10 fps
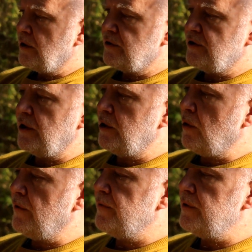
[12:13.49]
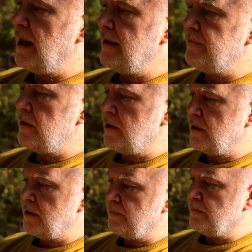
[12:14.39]
So you often have
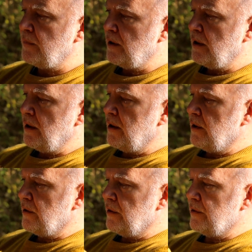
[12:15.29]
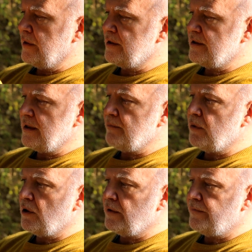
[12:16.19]
um, this symbol
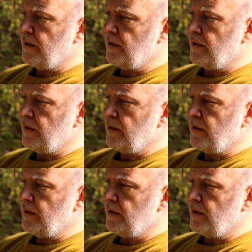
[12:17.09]
of,